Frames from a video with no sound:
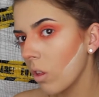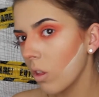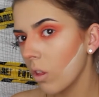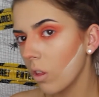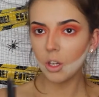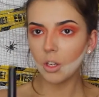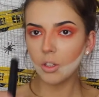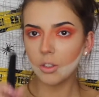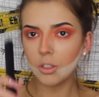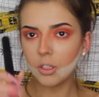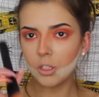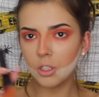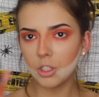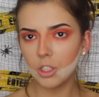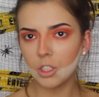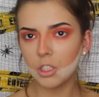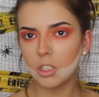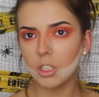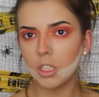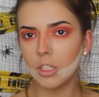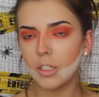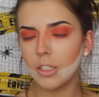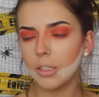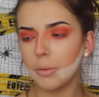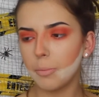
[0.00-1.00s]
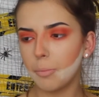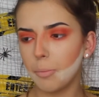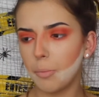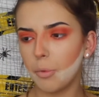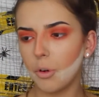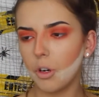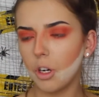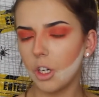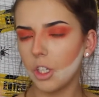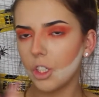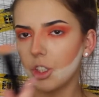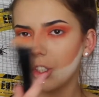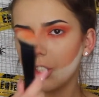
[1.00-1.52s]
Using just this
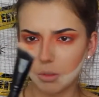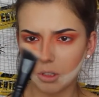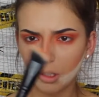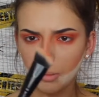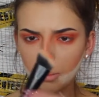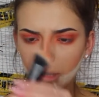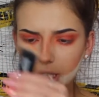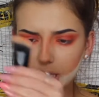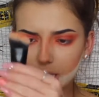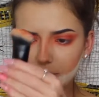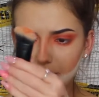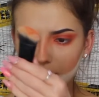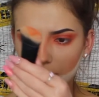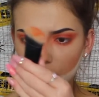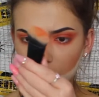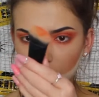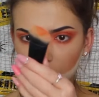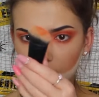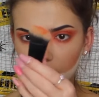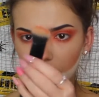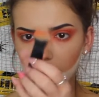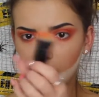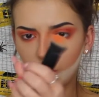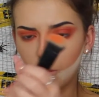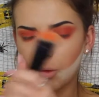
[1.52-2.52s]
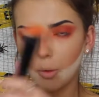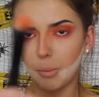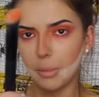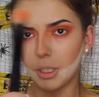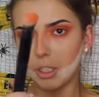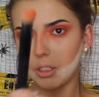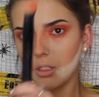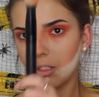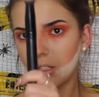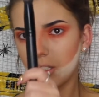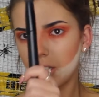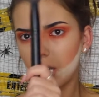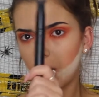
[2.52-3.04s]
brush, so I believe it's a sleek one but
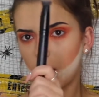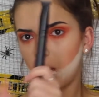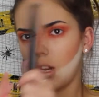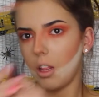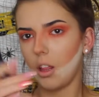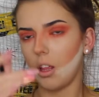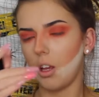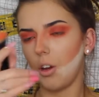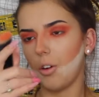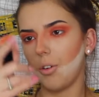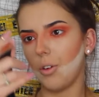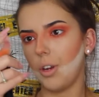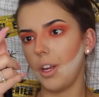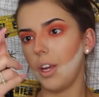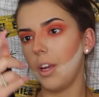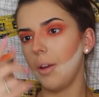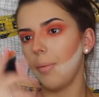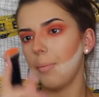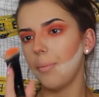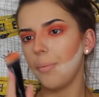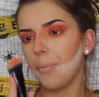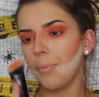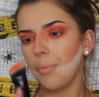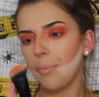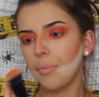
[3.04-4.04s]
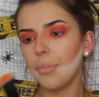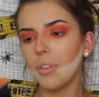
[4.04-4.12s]
it doesn't say anything on it.